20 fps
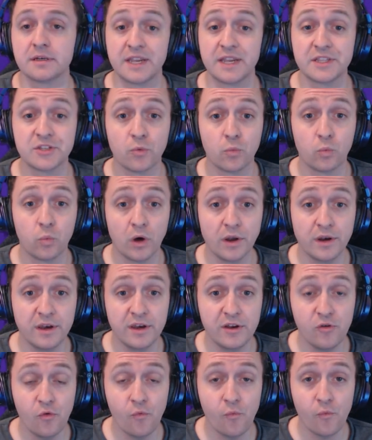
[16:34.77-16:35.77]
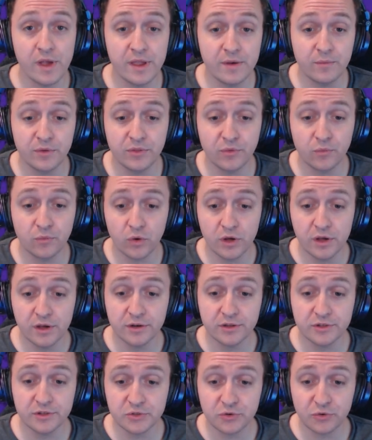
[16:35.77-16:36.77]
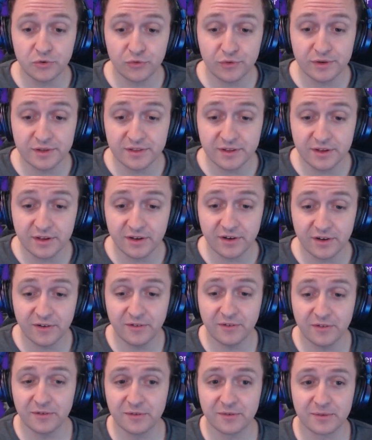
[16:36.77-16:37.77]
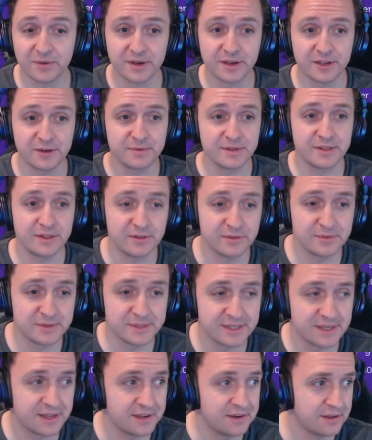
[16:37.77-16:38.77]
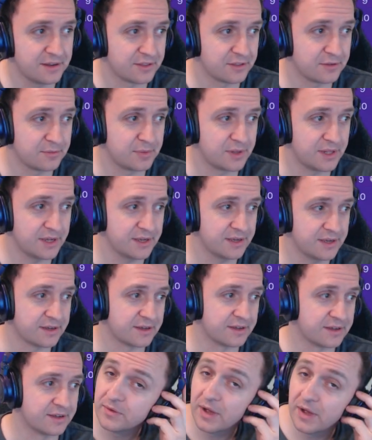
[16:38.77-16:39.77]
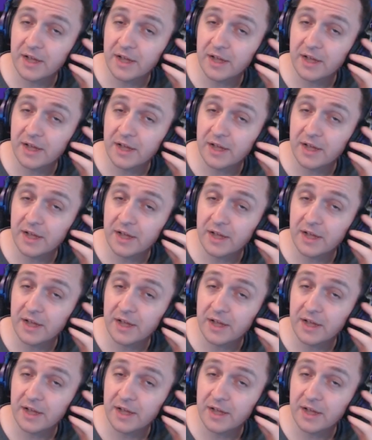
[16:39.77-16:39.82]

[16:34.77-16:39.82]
and it's a 1-0 win with Werner scoring the goal. We're going to be losing another player. We're